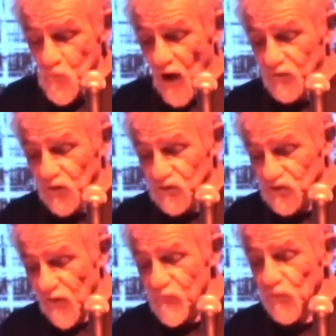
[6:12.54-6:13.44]
and I took
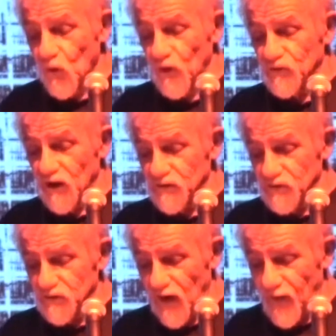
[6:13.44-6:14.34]
7 Lorcets
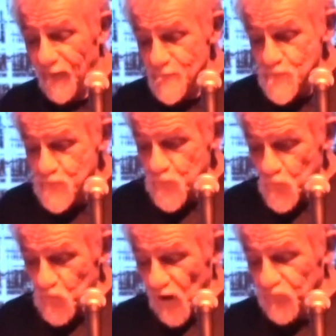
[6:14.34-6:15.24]
a day
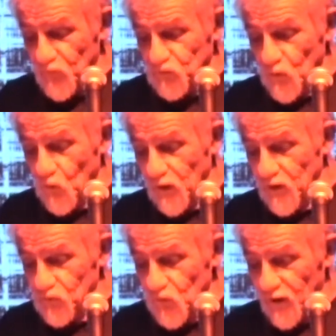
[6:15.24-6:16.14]
at 51
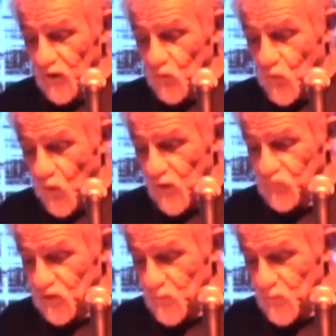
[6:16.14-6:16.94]
and drank a quart of